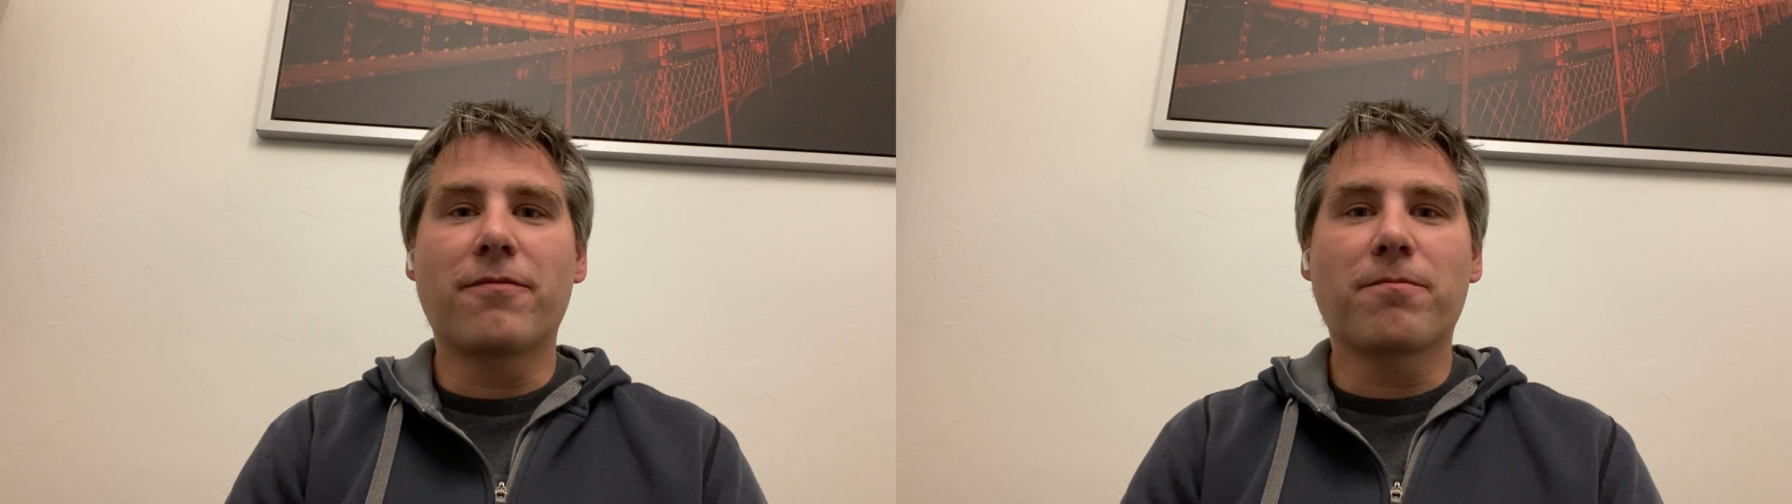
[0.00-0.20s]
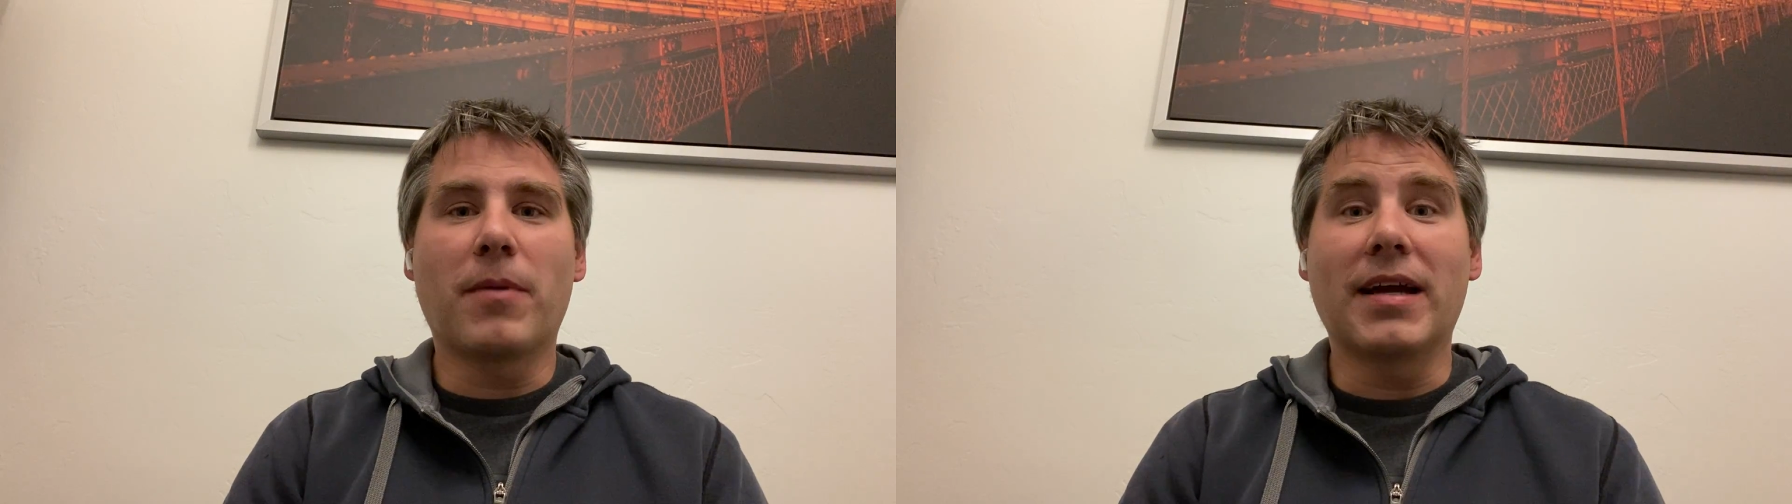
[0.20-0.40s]

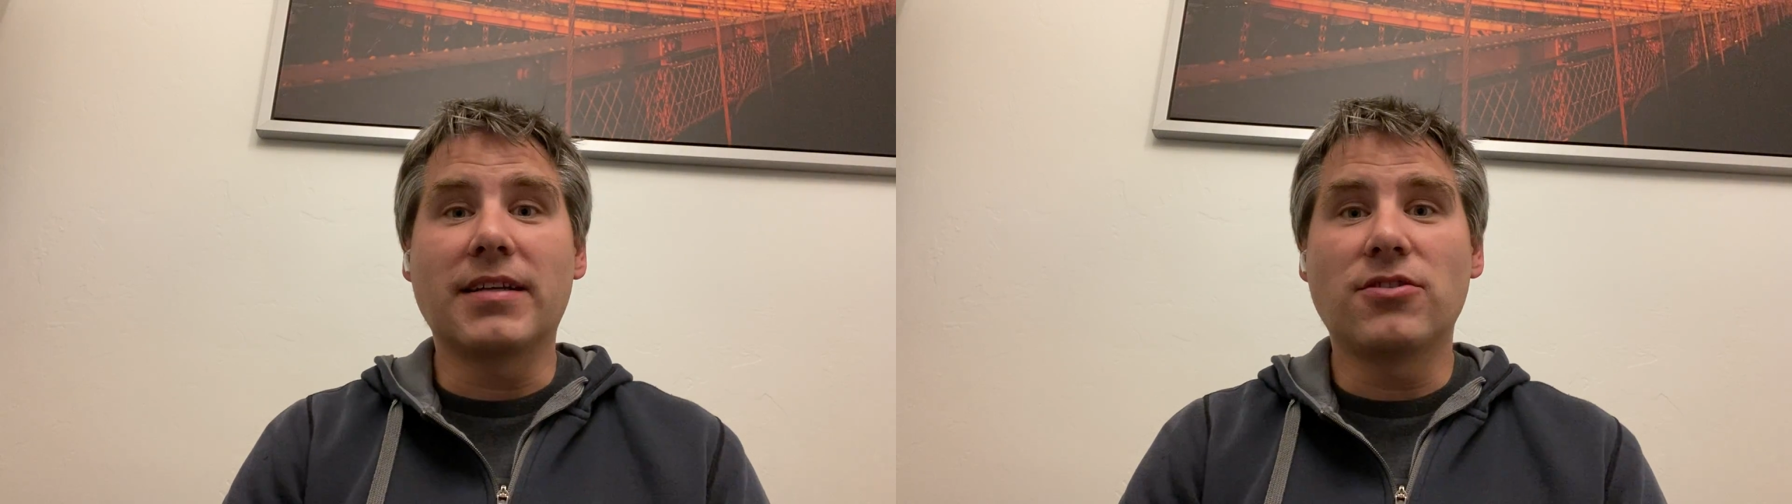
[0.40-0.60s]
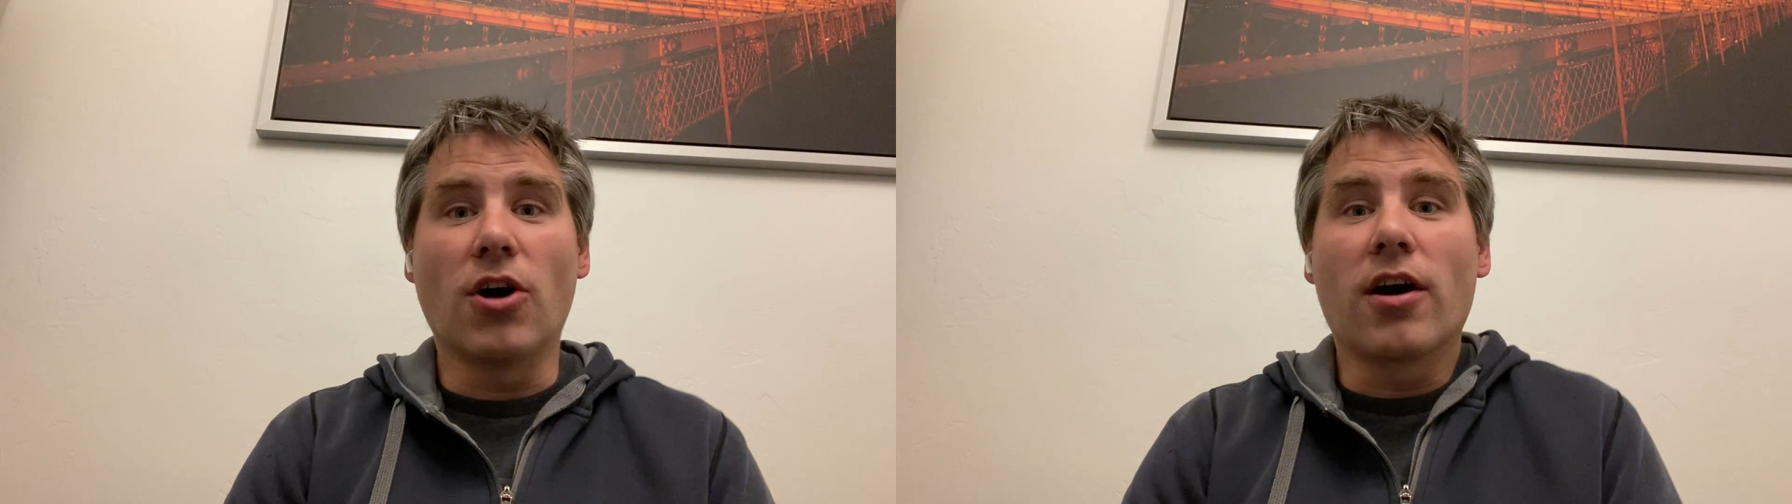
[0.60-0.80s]
my
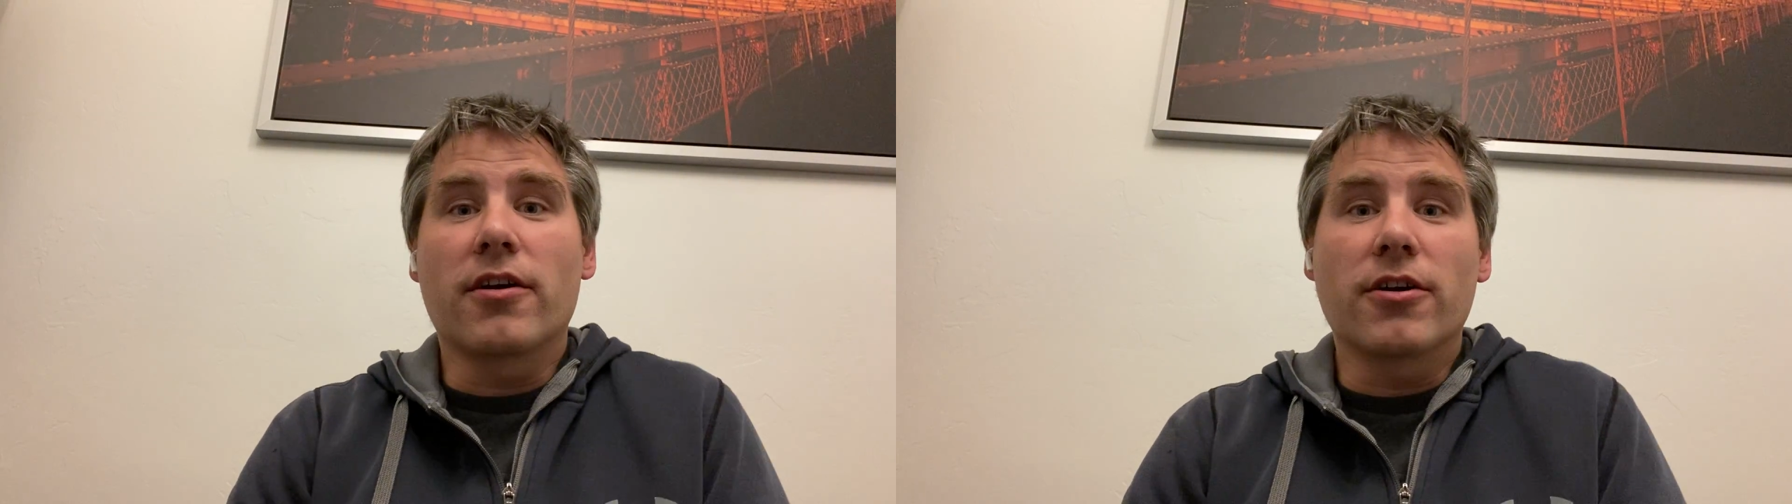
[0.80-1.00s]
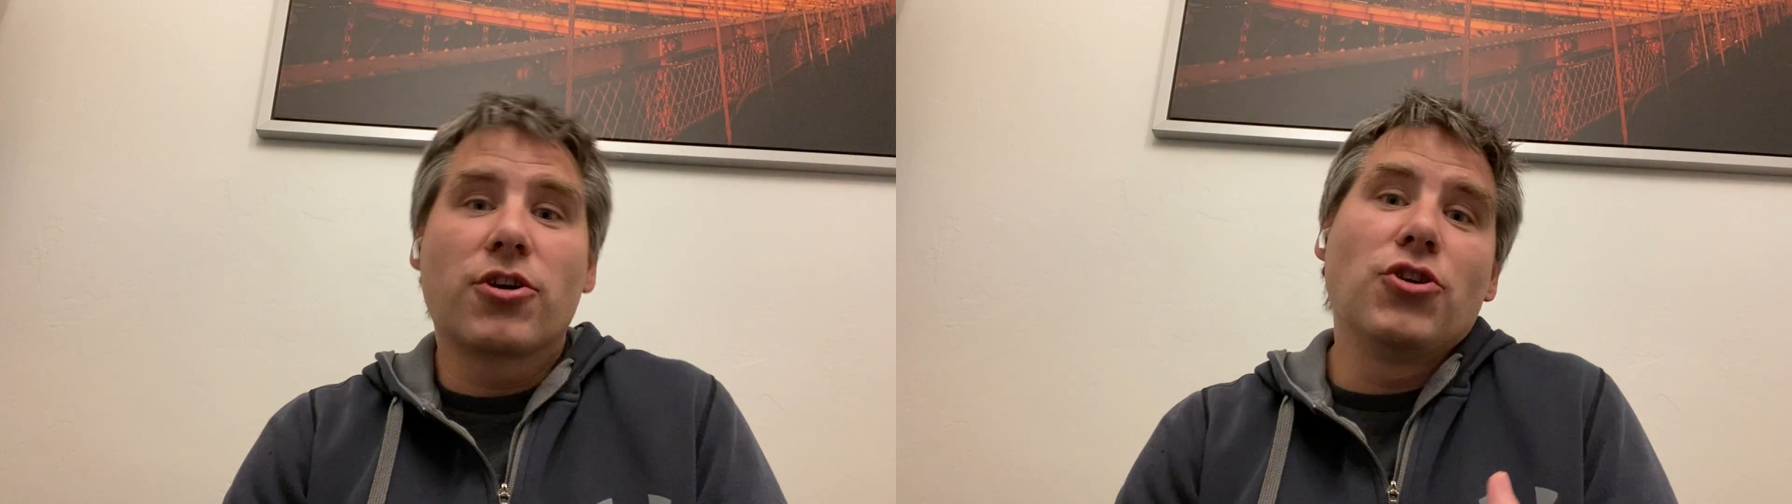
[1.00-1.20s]

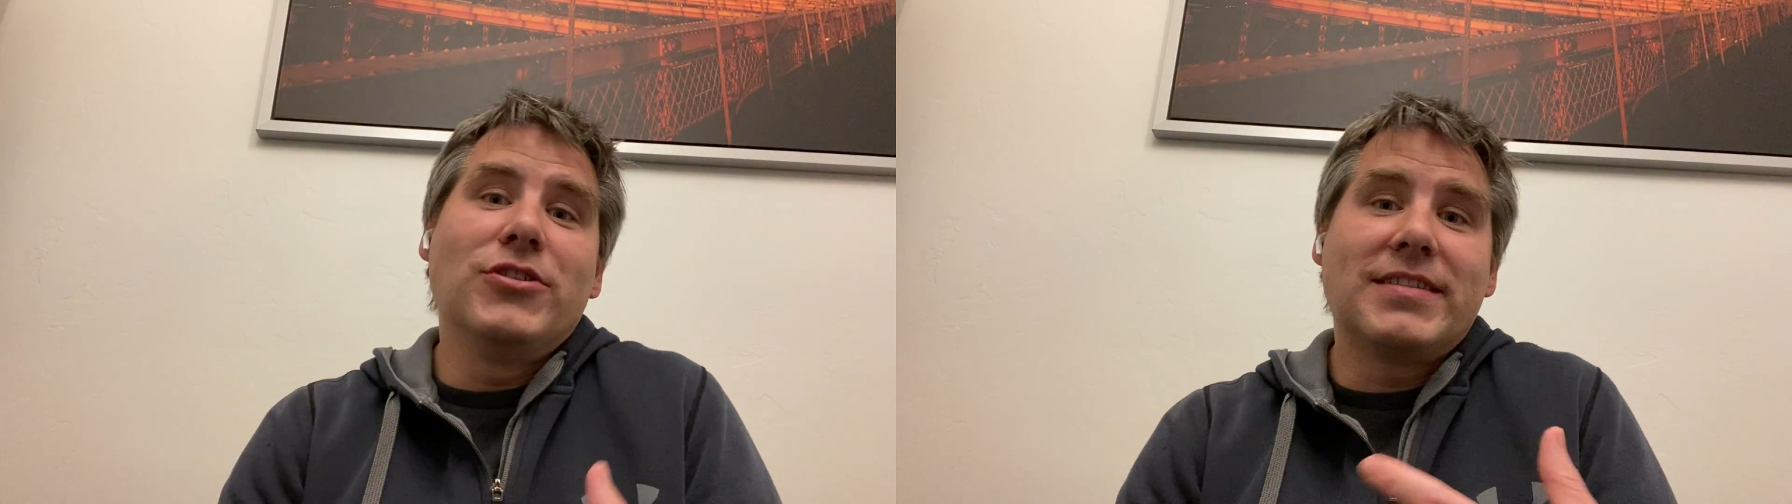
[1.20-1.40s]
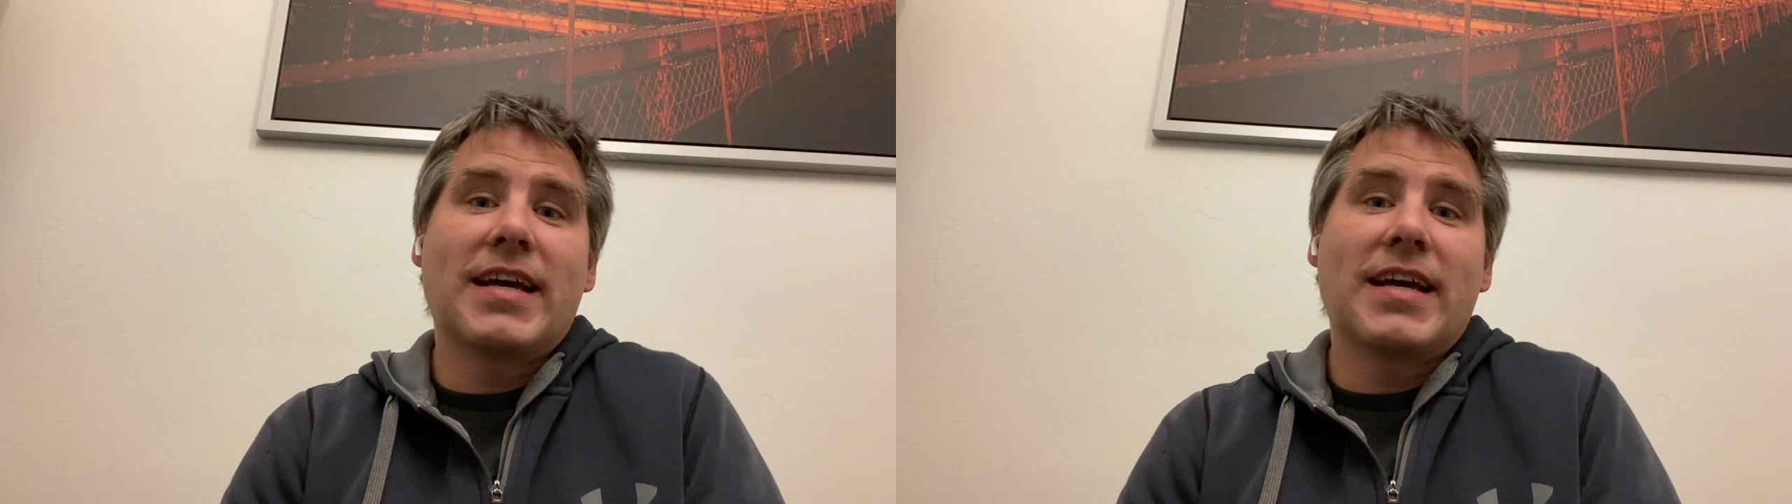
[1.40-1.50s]
daughter couldn't